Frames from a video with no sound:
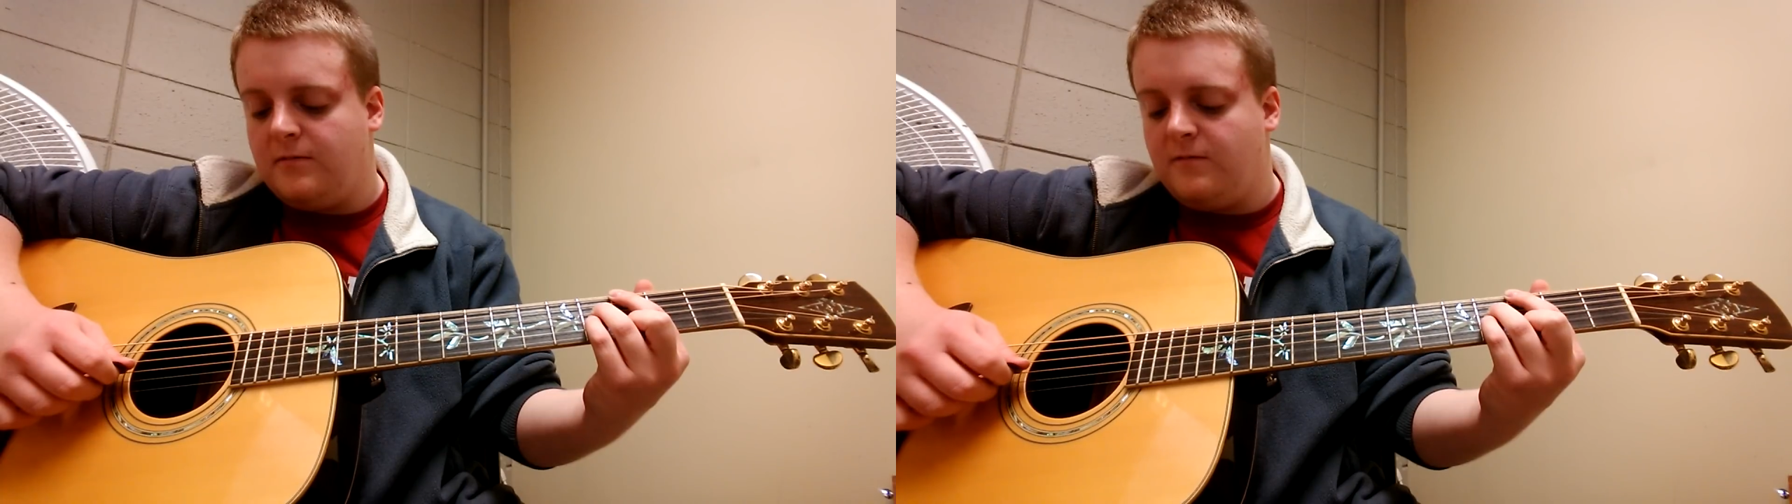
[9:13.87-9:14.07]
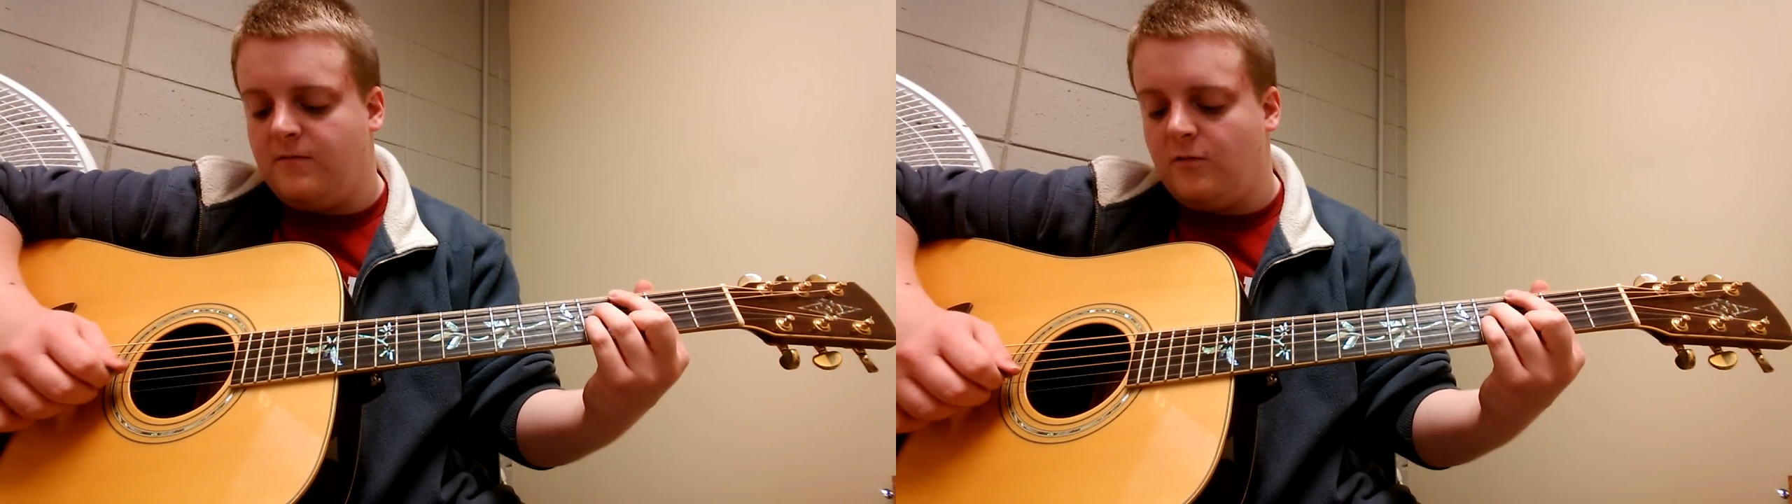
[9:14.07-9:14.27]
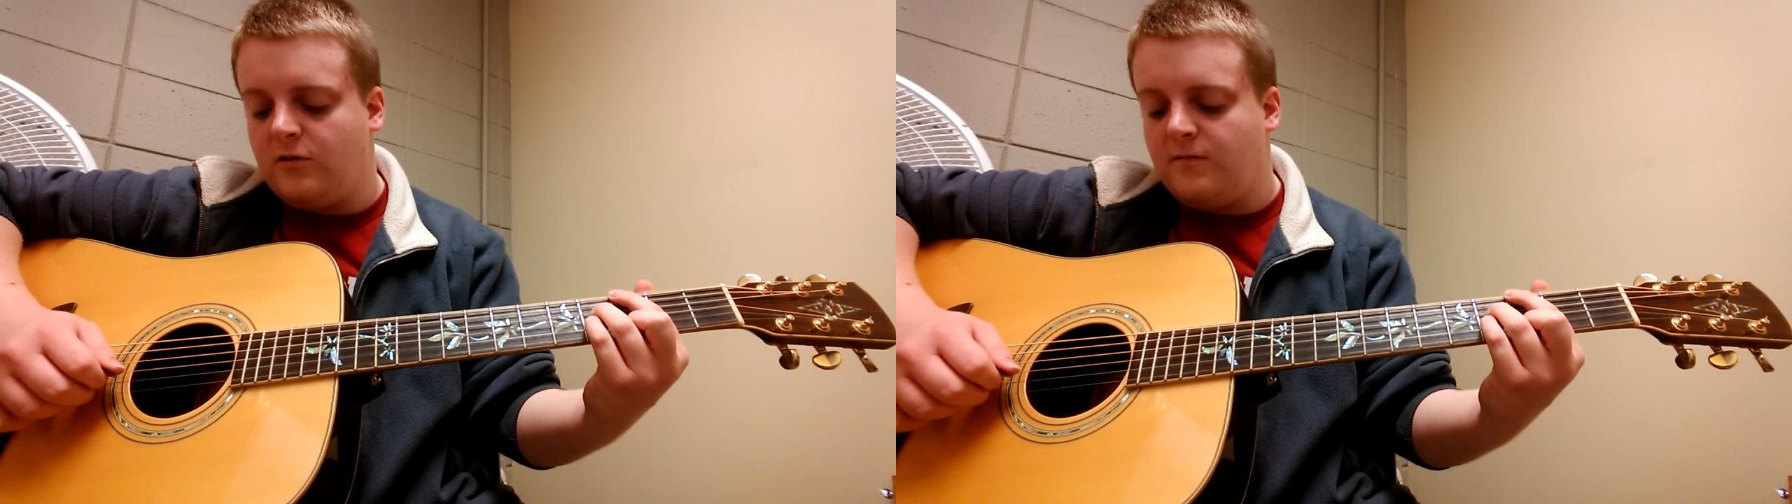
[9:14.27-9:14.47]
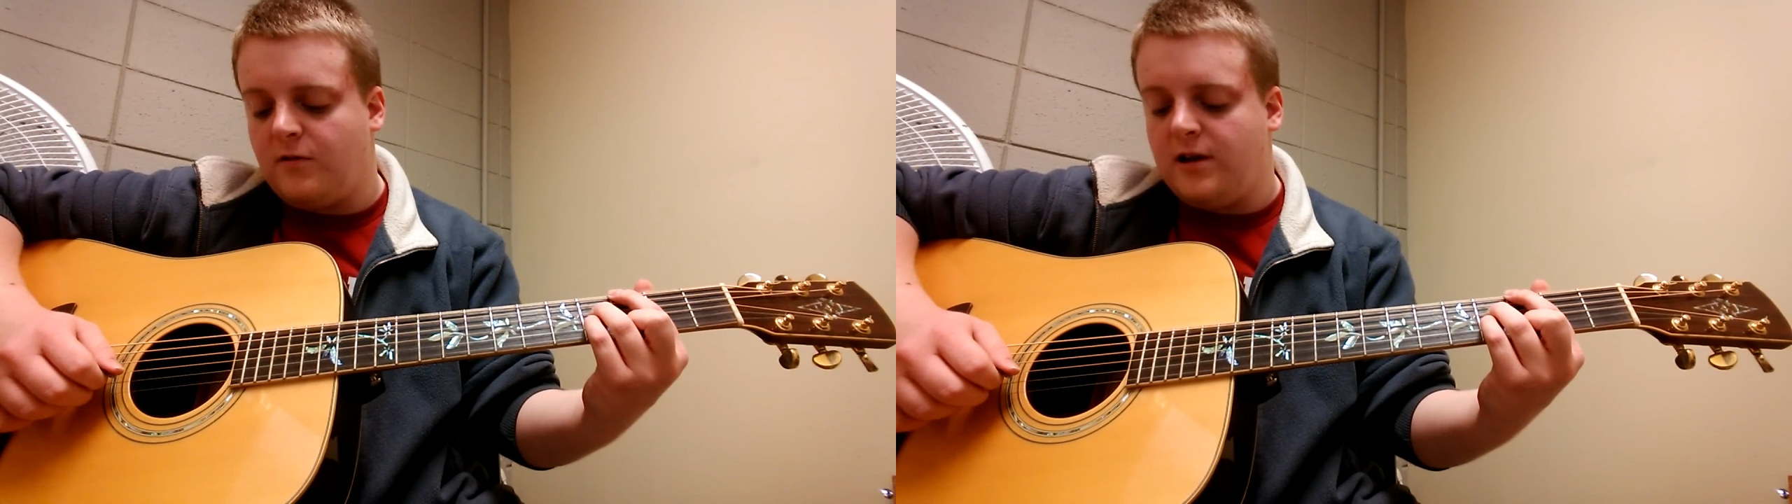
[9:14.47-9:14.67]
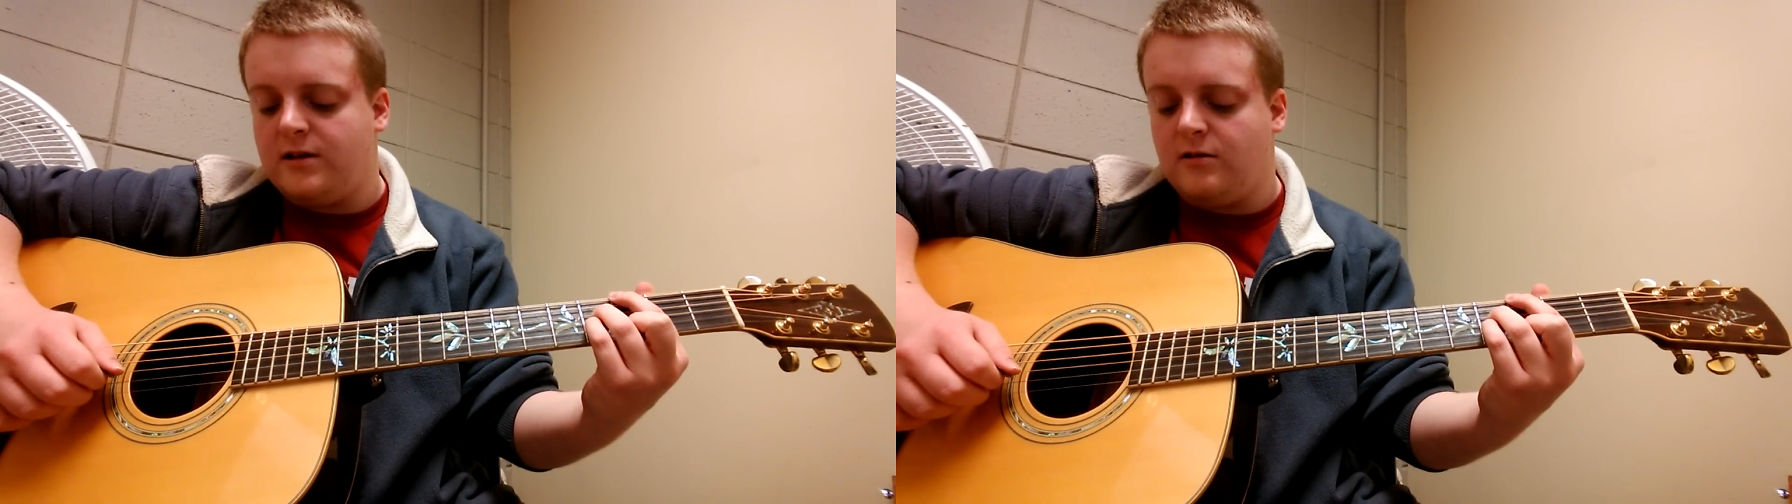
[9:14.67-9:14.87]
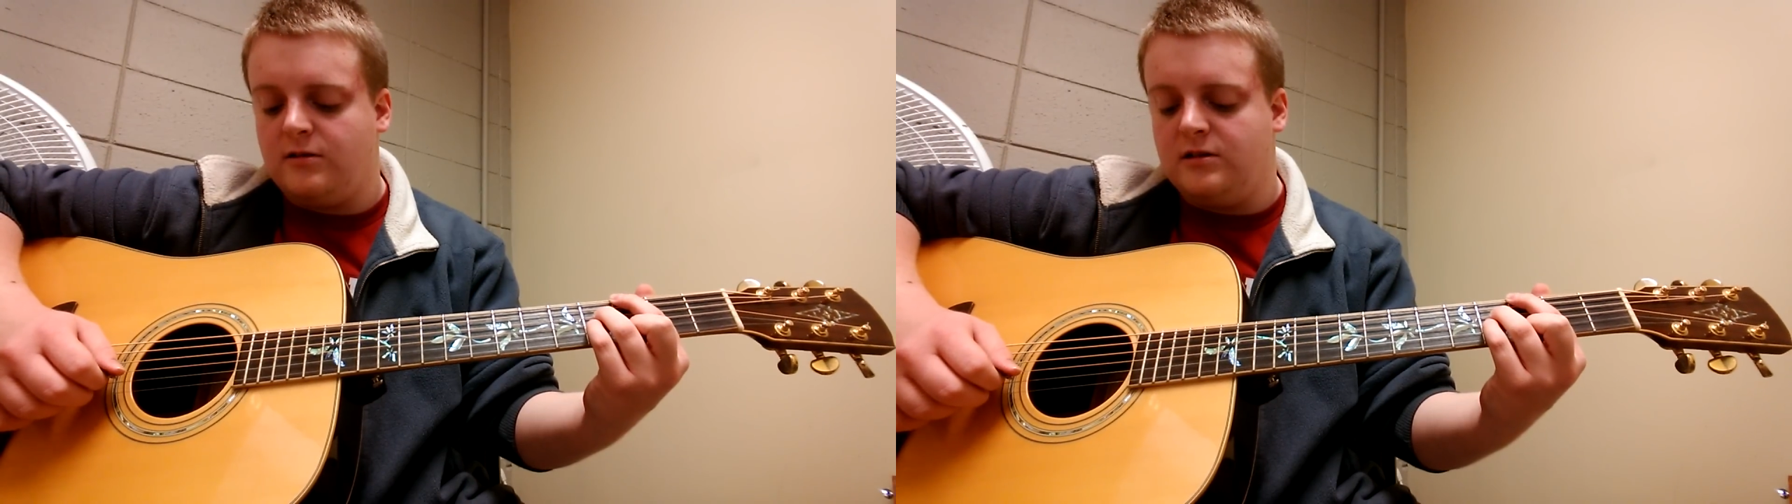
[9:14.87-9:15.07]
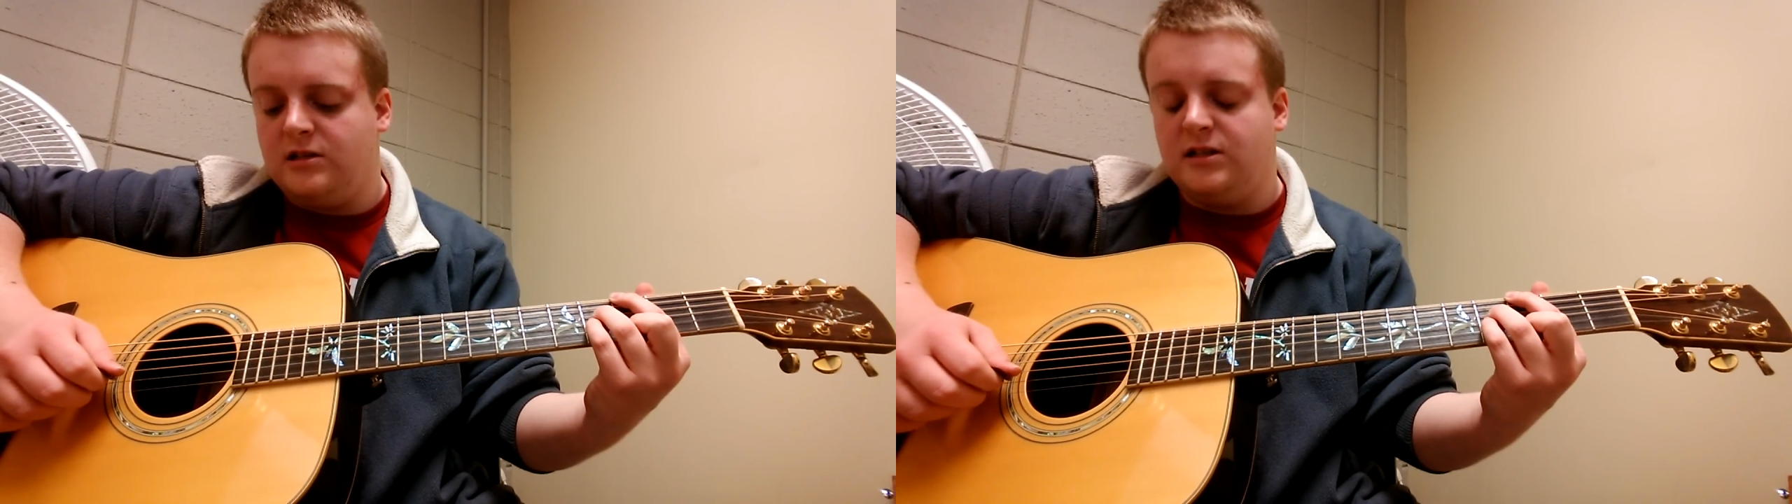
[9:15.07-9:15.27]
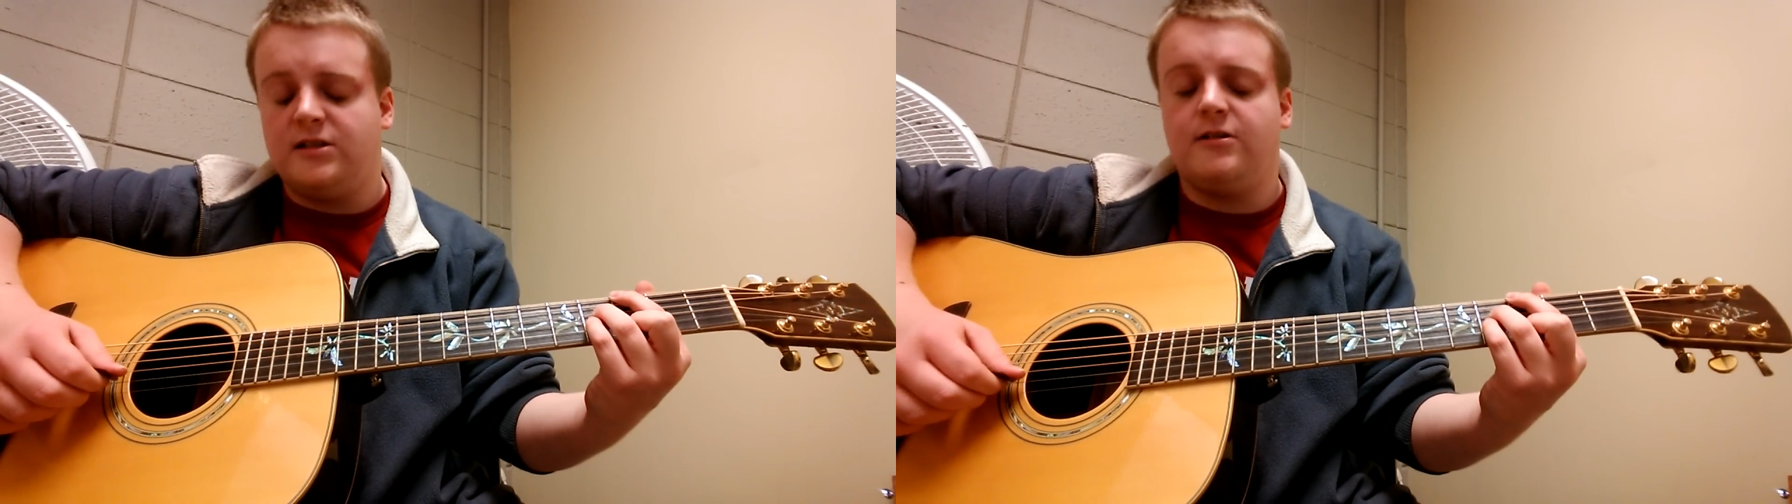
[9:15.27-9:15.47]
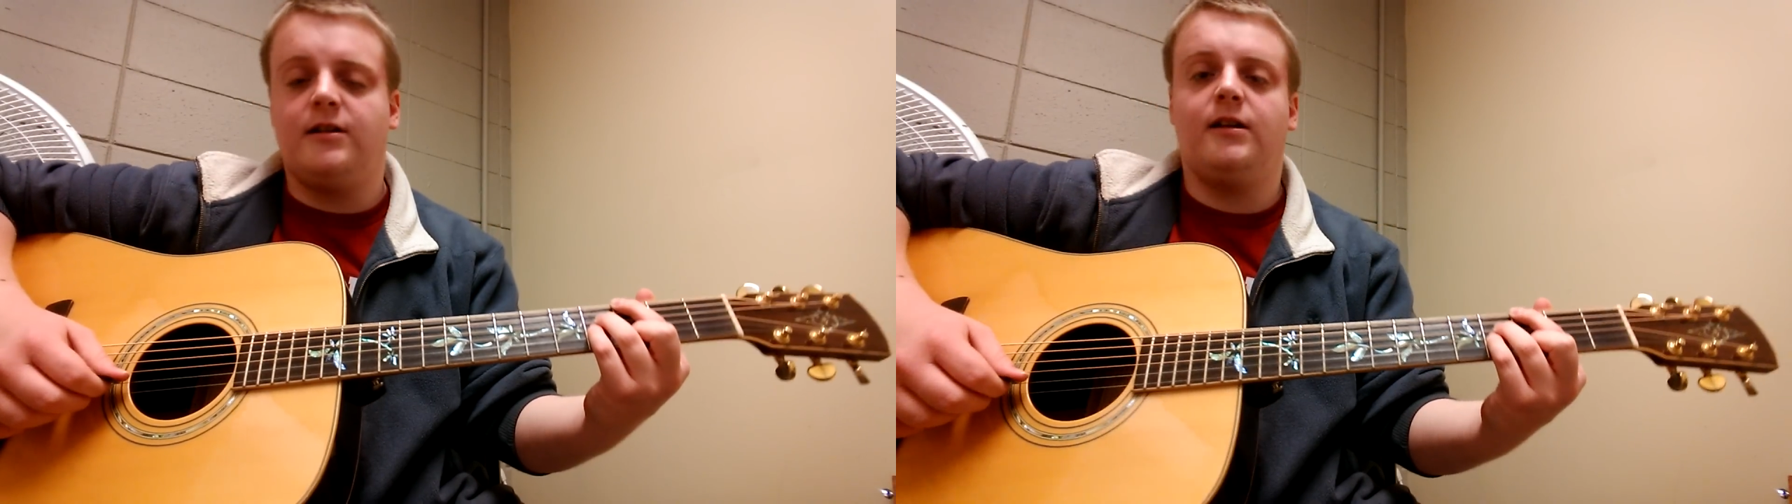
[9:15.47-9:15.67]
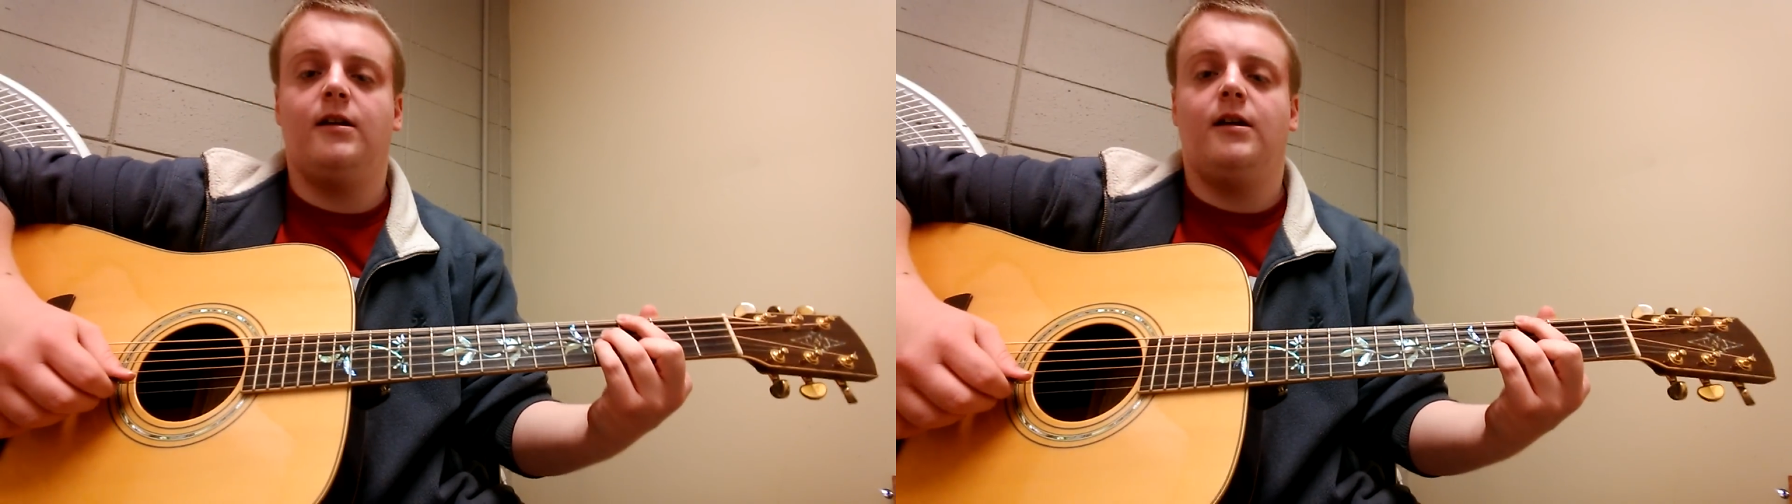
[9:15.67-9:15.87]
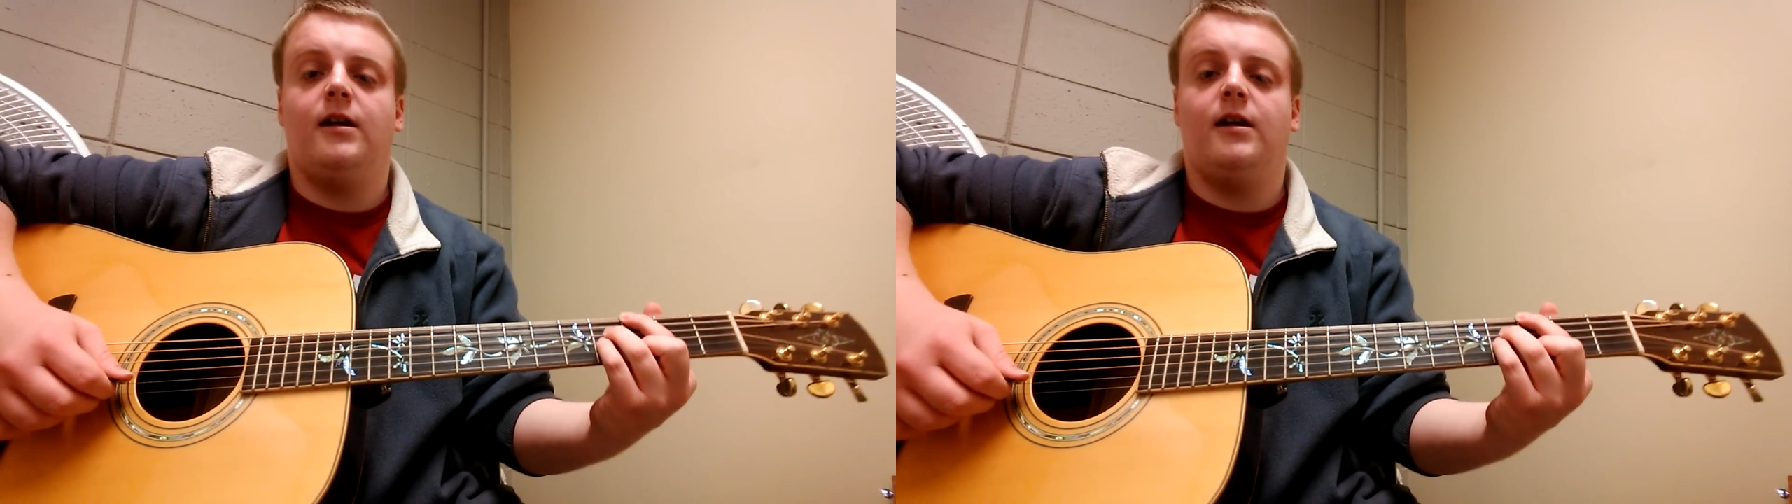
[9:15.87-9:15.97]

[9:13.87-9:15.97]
the fourth fret on the G string,